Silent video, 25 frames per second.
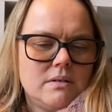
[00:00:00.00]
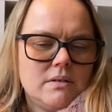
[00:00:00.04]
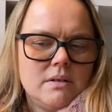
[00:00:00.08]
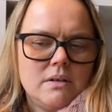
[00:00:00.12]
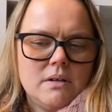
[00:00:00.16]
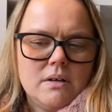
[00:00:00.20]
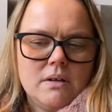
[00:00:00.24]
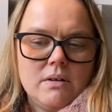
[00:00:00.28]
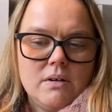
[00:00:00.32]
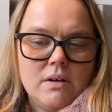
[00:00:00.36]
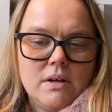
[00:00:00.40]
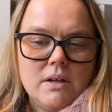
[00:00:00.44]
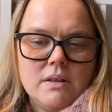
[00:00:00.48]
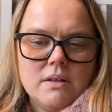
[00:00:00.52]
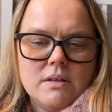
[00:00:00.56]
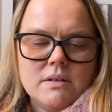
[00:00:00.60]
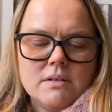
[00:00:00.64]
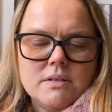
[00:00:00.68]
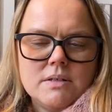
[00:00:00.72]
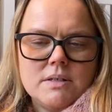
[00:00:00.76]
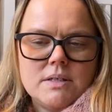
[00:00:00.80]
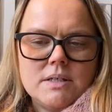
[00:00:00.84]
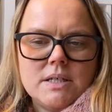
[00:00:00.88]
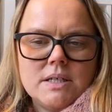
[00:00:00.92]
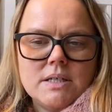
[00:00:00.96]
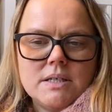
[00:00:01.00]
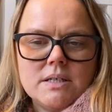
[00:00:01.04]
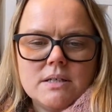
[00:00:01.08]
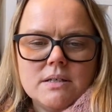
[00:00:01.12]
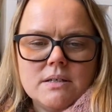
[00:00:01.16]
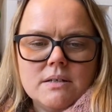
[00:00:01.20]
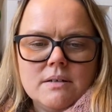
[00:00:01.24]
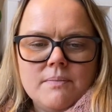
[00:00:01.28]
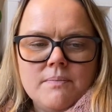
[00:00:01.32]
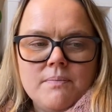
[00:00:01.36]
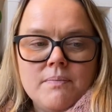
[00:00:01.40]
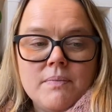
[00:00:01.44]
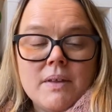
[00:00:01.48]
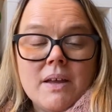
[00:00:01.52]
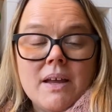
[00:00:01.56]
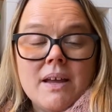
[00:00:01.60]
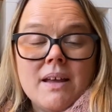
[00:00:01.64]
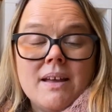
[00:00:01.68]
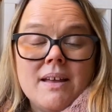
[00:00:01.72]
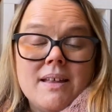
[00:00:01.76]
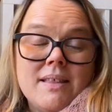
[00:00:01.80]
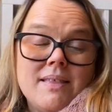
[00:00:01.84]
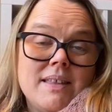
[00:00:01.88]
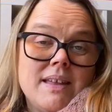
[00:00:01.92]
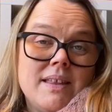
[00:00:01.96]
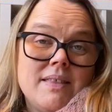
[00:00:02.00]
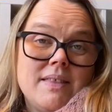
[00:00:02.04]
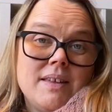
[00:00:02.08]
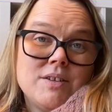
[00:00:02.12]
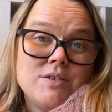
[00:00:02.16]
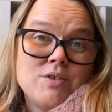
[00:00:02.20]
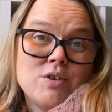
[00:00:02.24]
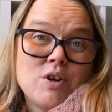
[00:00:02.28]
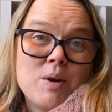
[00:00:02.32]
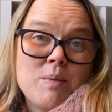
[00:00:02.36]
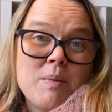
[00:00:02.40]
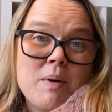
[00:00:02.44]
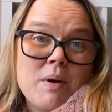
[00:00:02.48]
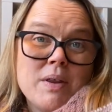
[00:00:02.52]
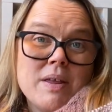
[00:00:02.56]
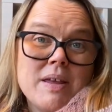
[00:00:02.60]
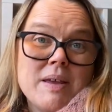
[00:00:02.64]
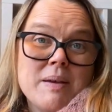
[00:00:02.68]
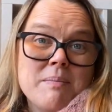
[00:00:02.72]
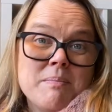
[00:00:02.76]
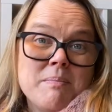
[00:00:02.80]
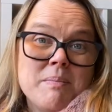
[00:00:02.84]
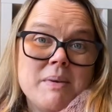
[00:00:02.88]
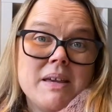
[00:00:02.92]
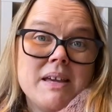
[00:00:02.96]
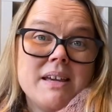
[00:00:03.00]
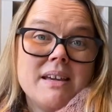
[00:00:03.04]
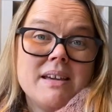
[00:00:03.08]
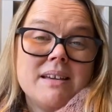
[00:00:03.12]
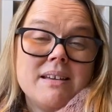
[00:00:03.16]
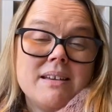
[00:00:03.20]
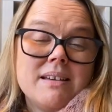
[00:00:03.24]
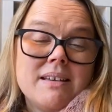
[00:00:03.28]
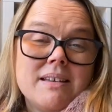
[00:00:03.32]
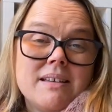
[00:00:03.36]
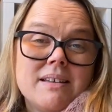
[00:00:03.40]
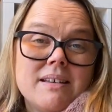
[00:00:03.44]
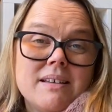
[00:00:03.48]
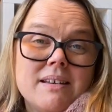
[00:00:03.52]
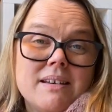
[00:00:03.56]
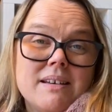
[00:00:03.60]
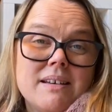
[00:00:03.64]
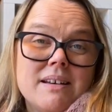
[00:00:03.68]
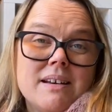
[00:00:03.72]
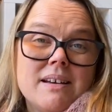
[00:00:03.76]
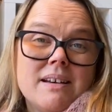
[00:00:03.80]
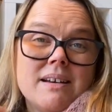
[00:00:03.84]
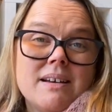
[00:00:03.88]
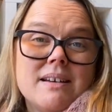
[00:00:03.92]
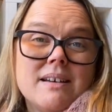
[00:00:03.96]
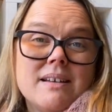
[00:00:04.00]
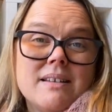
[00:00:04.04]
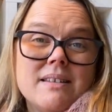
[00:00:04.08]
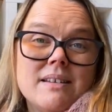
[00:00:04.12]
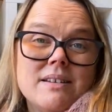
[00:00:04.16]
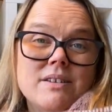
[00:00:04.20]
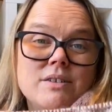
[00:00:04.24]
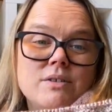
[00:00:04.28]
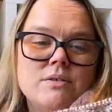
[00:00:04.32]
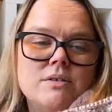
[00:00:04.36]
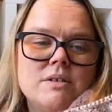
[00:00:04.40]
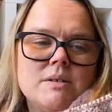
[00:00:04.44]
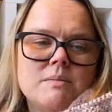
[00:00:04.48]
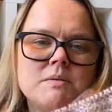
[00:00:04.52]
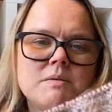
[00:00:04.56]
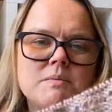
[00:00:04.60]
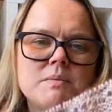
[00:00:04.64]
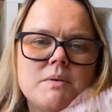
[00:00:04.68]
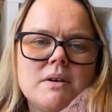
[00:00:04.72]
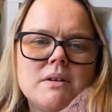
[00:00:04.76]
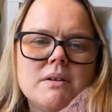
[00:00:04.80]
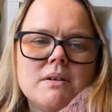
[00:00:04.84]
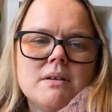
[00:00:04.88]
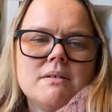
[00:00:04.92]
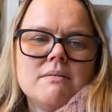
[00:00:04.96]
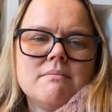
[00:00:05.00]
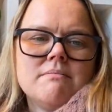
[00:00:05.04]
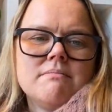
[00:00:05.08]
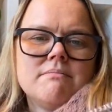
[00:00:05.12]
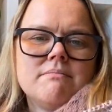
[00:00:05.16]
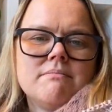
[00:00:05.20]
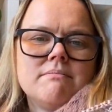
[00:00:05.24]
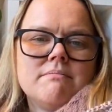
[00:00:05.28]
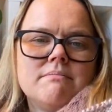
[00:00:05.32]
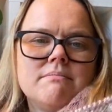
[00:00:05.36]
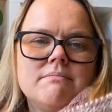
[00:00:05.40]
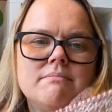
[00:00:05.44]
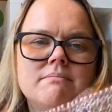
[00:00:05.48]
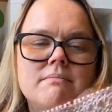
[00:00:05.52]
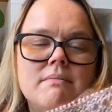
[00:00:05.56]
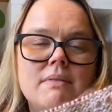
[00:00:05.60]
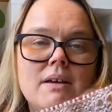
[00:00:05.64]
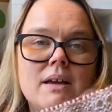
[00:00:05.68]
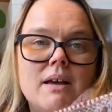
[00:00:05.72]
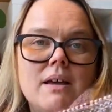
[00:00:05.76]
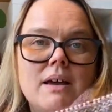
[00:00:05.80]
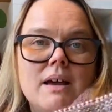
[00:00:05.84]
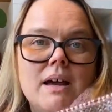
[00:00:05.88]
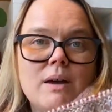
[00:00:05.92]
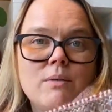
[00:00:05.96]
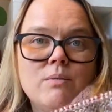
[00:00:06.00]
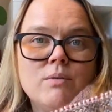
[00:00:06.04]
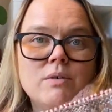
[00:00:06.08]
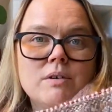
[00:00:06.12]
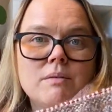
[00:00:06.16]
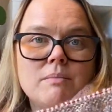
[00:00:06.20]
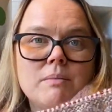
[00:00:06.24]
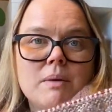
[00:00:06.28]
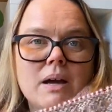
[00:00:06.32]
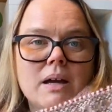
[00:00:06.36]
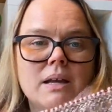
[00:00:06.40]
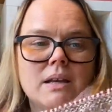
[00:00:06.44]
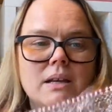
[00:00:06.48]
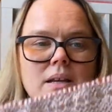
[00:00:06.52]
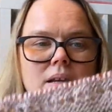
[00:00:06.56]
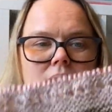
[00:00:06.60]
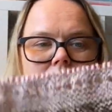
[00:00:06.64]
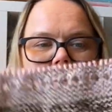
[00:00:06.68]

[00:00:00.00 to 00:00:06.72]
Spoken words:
or in this season, that they talk about him being the new James Bond. I wouldn't mind.